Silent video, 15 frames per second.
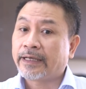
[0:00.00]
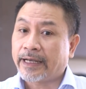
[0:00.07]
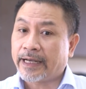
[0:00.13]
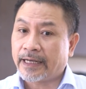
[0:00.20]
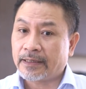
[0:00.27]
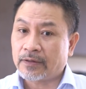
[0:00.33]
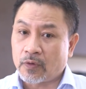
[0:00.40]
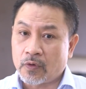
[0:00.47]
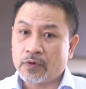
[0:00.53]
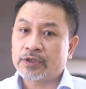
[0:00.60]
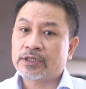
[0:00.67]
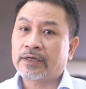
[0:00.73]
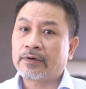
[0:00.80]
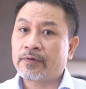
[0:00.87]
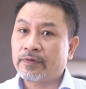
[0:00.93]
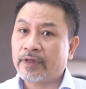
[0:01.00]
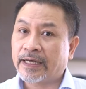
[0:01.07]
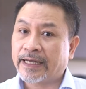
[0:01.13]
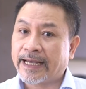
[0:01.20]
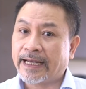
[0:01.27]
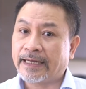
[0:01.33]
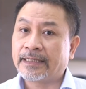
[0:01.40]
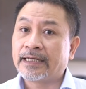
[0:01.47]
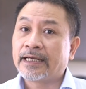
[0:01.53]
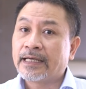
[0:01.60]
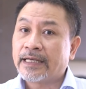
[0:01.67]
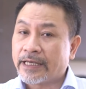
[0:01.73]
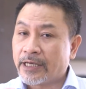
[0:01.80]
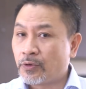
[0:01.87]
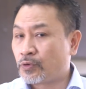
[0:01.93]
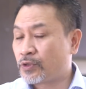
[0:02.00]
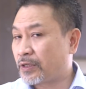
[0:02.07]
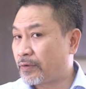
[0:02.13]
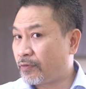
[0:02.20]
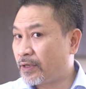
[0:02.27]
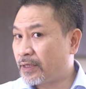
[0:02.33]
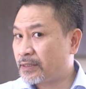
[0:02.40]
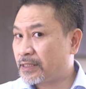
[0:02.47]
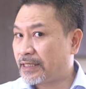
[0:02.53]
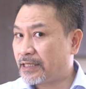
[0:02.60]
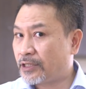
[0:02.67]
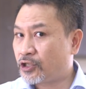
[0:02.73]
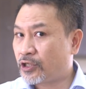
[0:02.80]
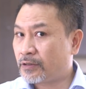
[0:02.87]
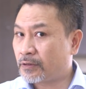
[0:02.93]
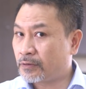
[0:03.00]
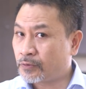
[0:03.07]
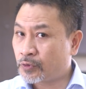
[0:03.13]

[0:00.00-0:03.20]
and also they can use these digital